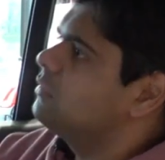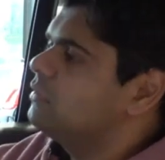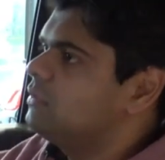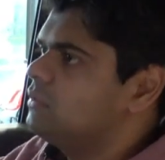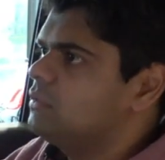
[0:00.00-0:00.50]

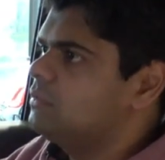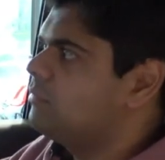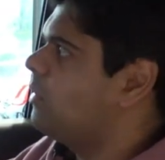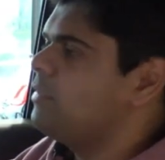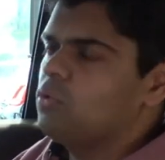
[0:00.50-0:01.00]

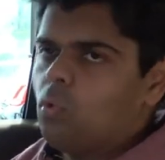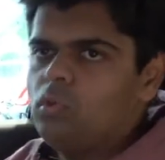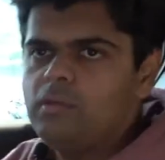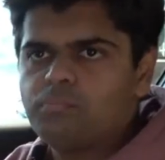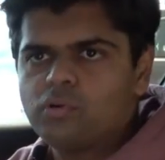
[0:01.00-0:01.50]
I mean, the
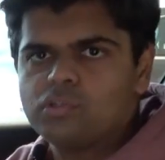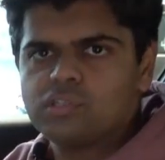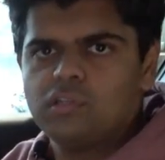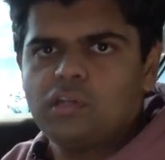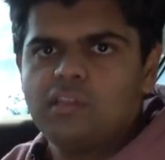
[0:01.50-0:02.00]
only
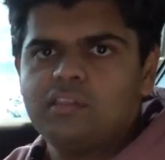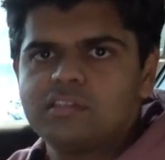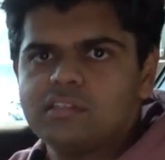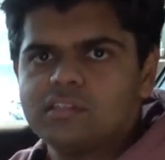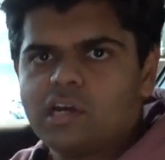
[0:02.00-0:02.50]
person in
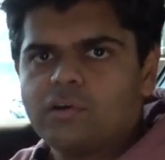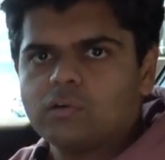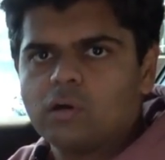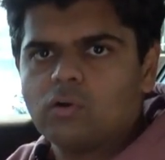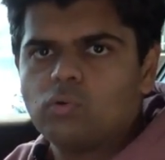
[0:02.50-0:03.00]
this entire
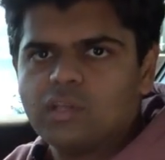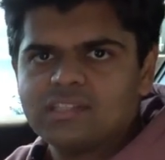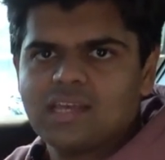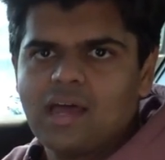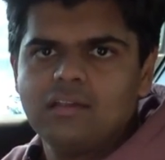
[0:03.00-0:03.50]
car who
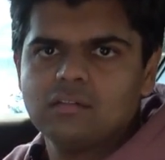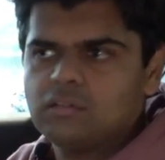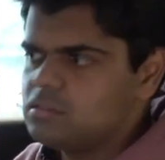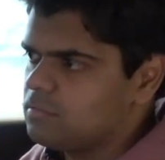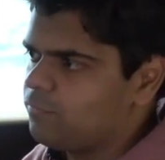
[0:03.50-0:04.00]
gets a handle
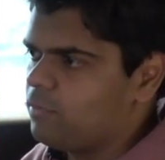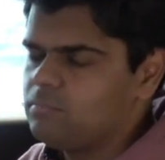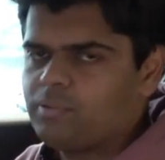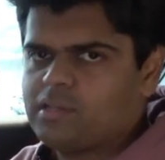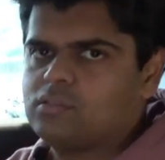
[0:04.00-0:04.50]
is the
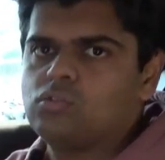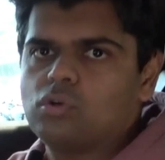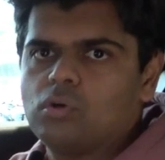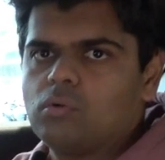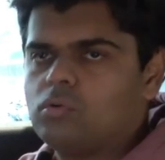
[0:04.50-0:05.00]
front
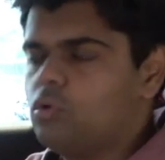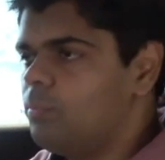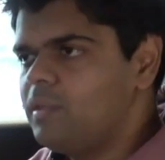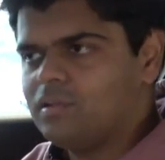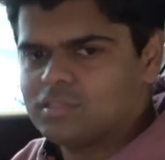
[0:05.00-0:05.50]
passenger.
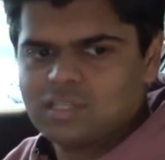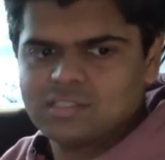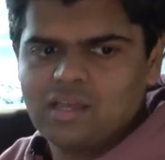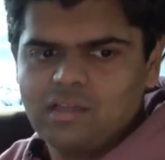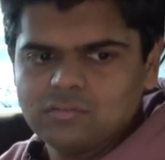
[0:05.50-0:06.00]
Nobody else
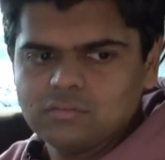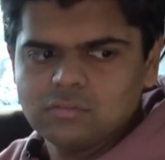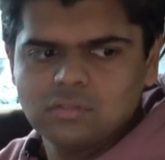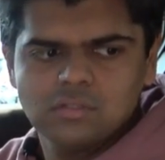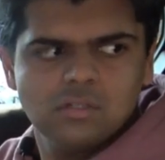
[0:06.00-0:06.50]
gets a handle.
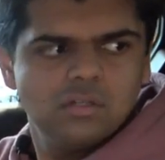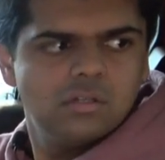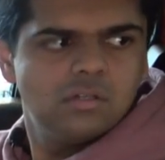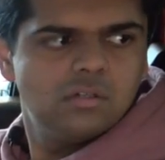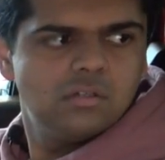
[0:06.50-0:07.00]

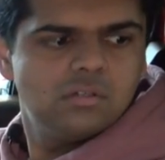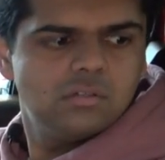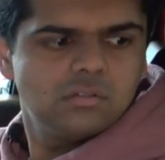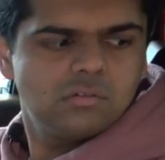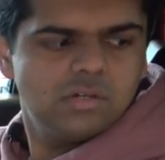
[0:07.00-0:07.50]

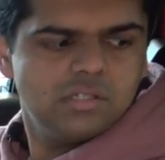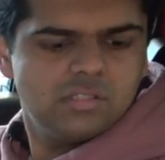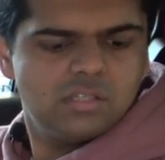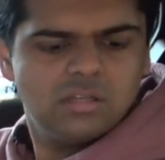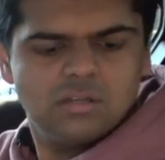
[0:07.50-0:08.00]
Great.